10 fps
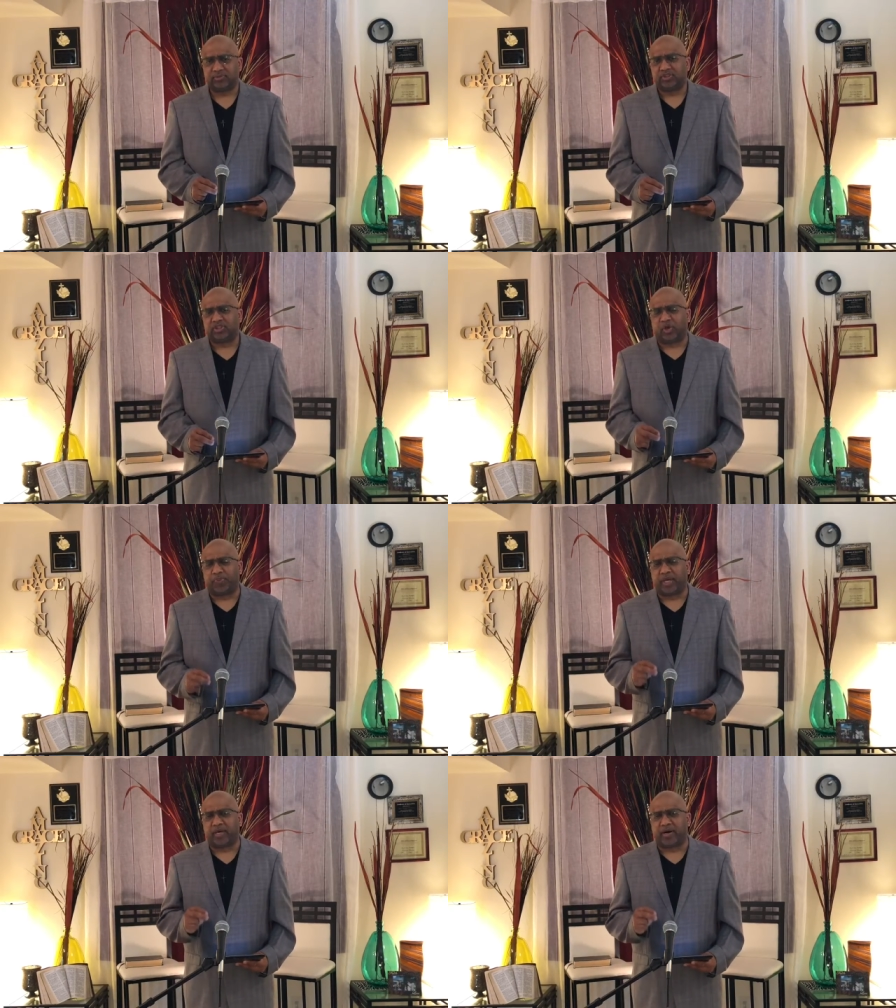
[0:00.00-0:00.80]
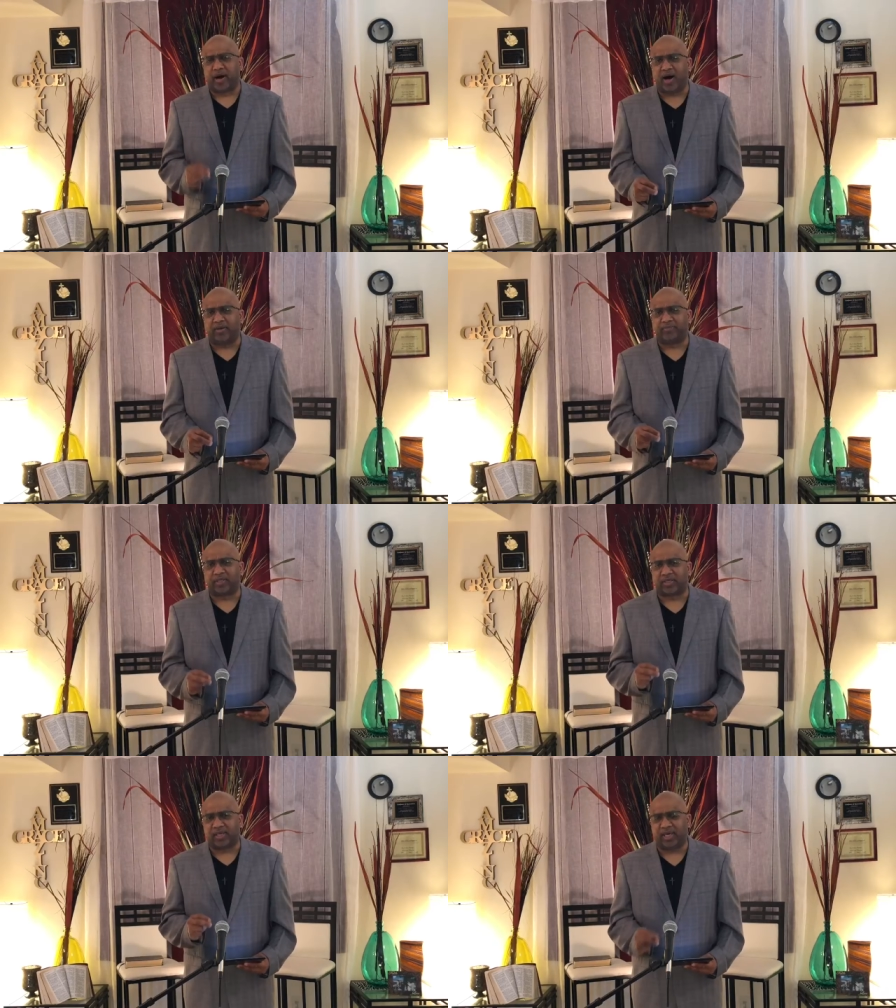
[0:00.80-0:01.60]
to become
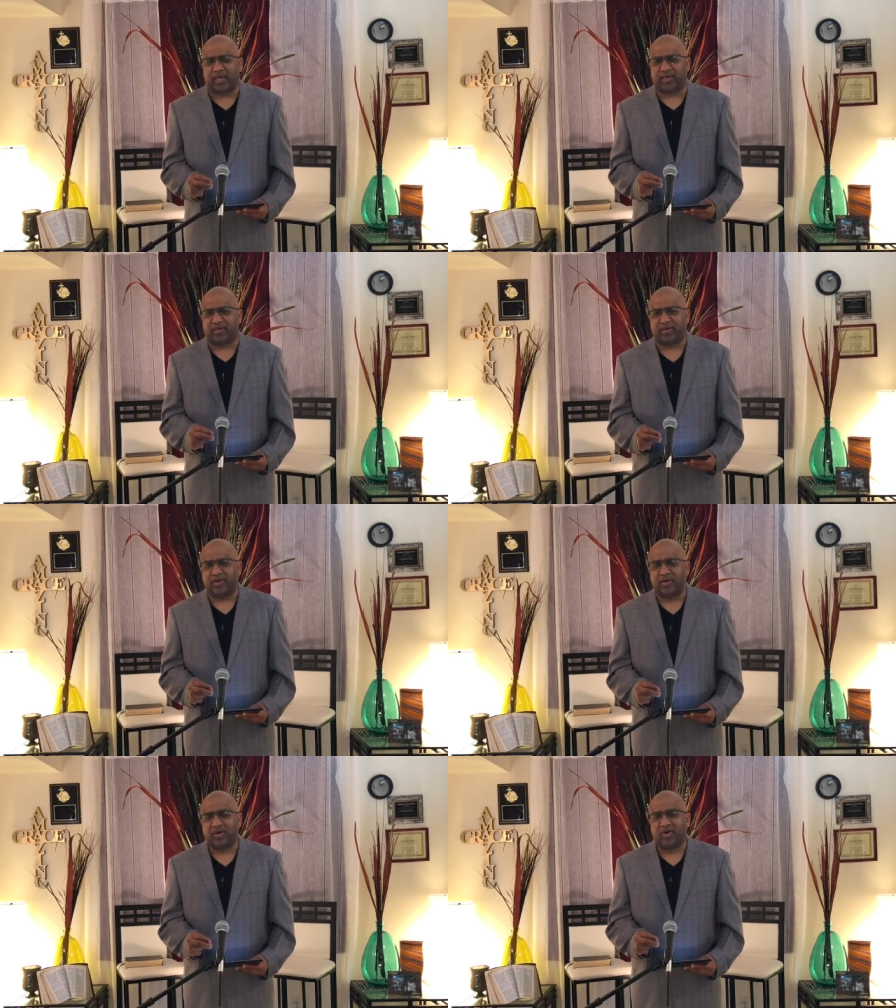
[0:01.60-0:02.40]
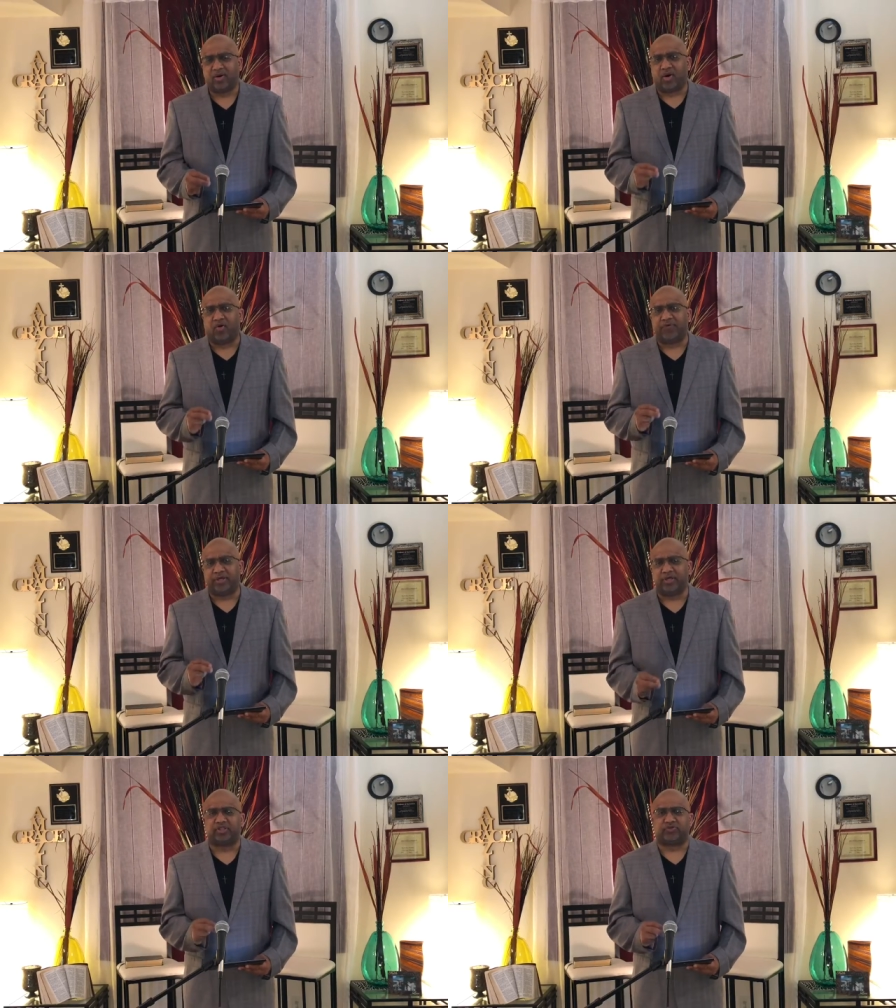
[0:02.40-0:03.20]
king over
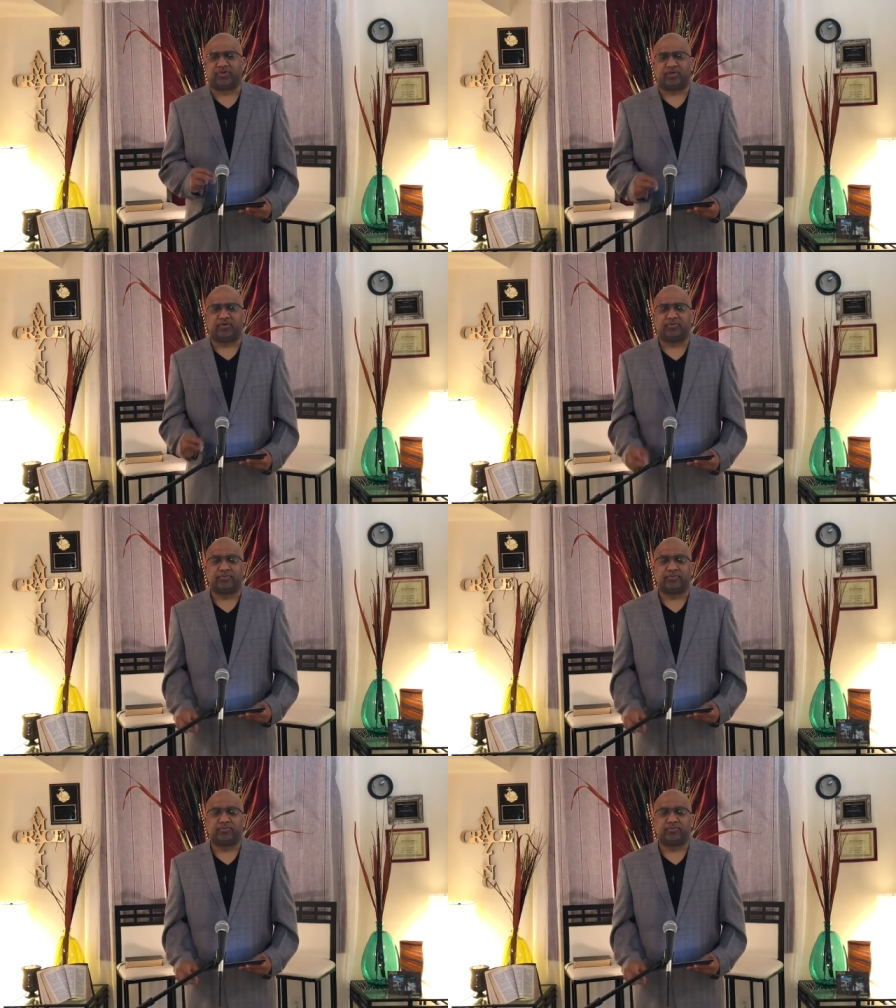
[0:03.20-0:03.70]
Israel.